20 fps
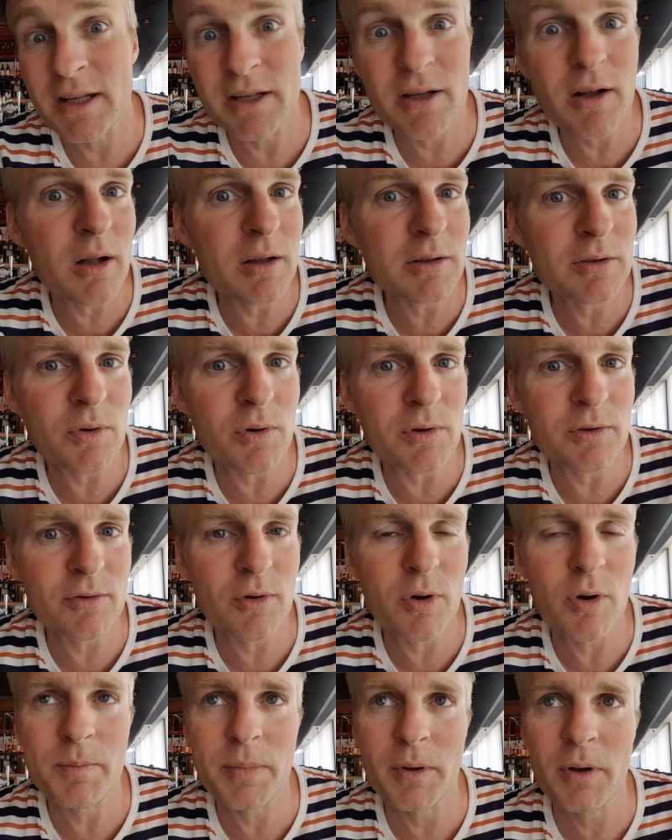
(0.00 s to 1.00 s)
and then the altcoins
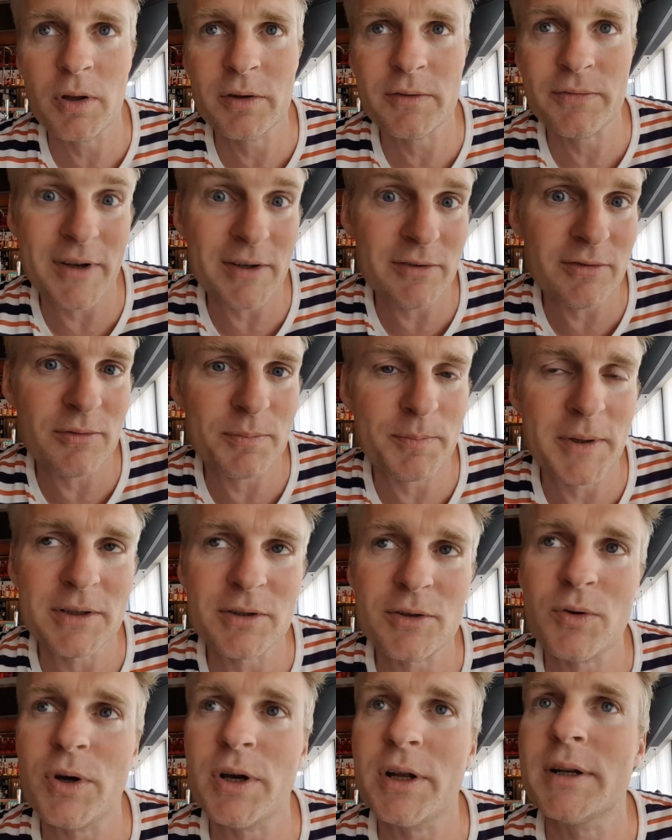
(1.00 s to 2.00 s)
go up a lot versus
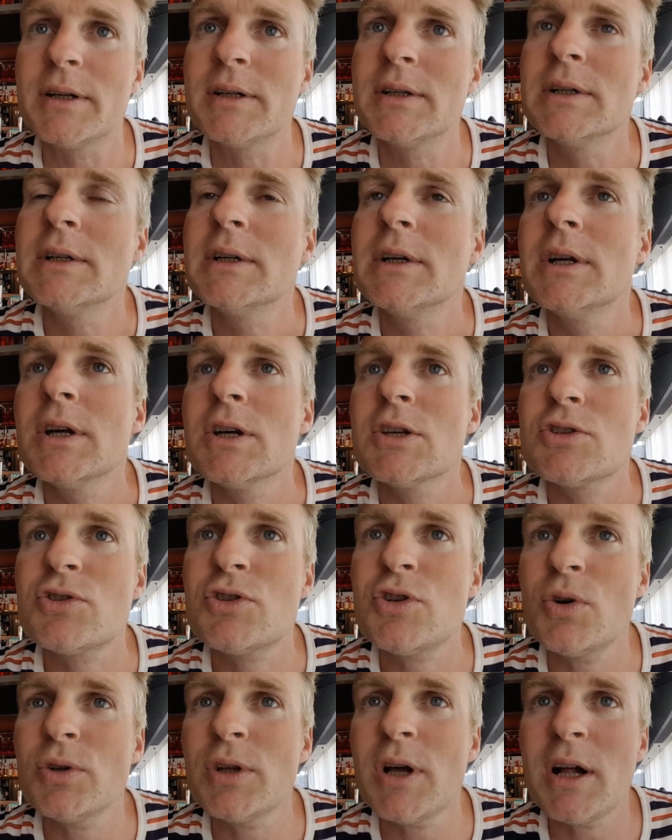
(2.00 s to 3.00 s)
Bitcoin.
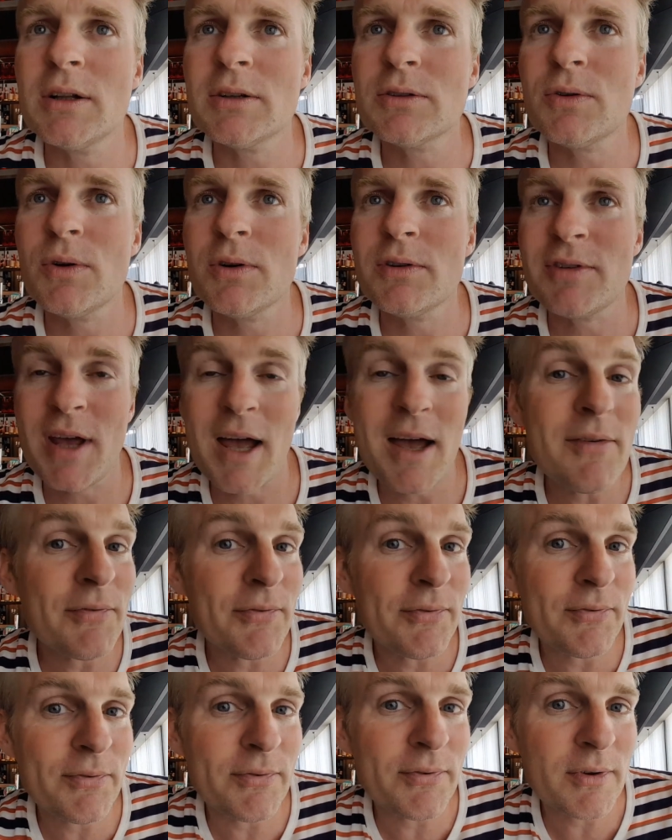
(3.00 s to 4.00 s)
So the altcoins have
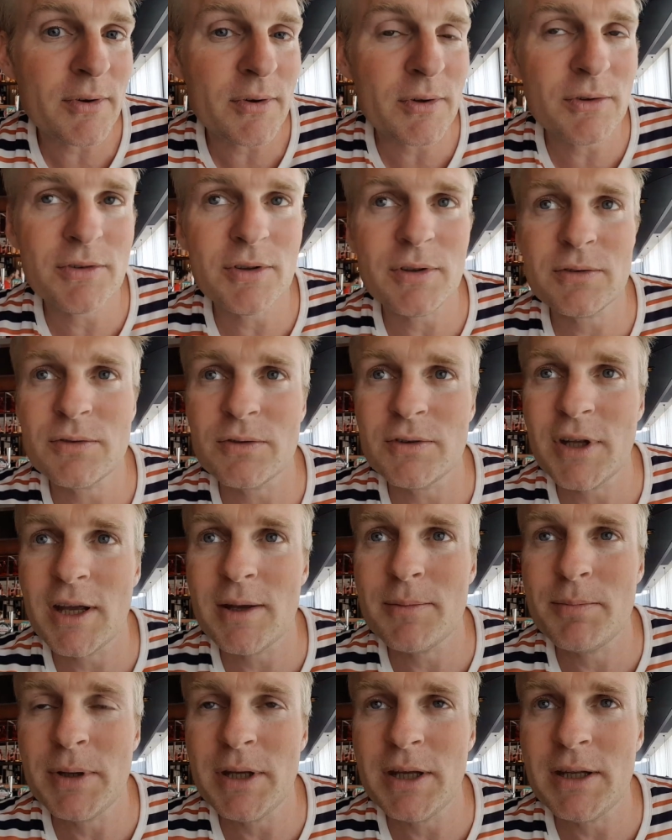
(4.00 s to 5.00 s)
until
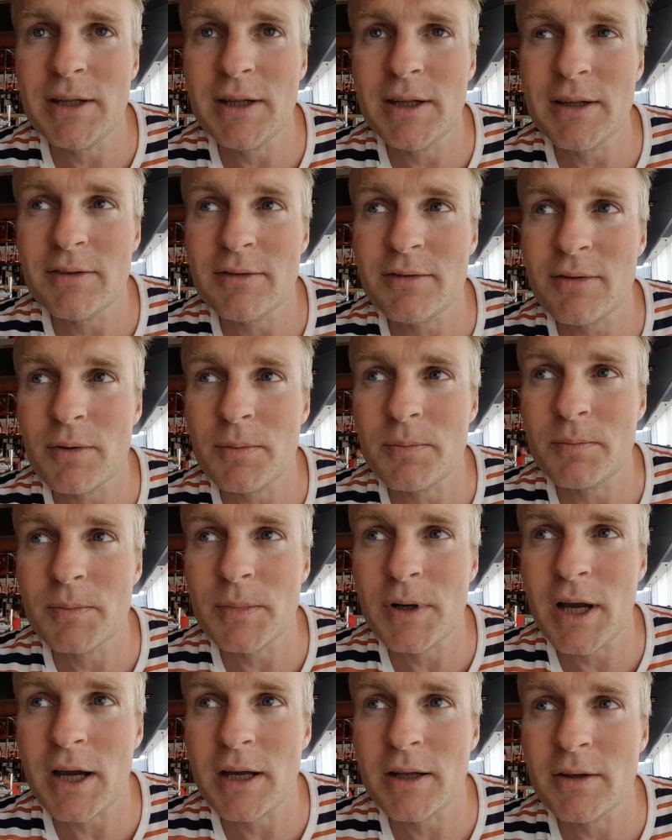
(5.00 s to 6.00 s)
today been
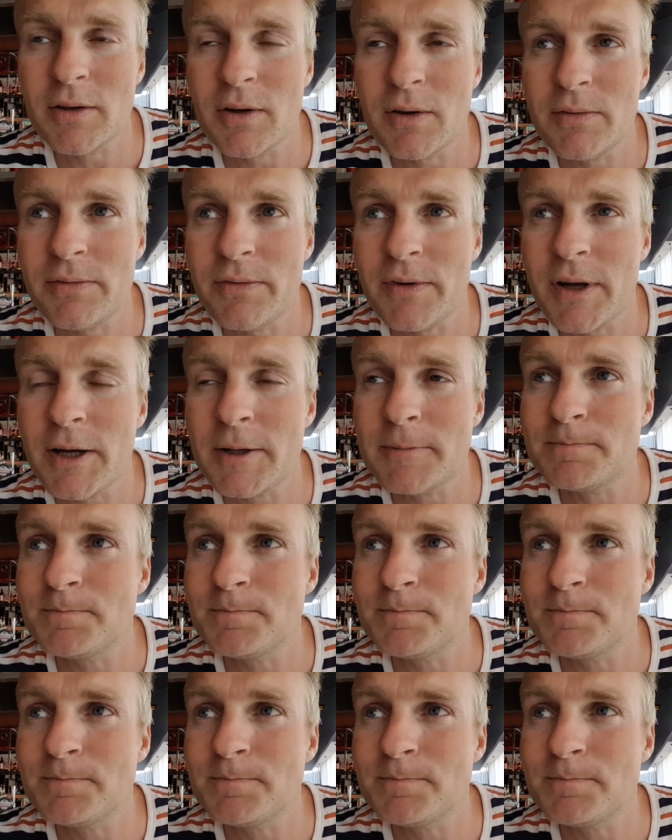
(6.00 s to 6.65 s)
some kind of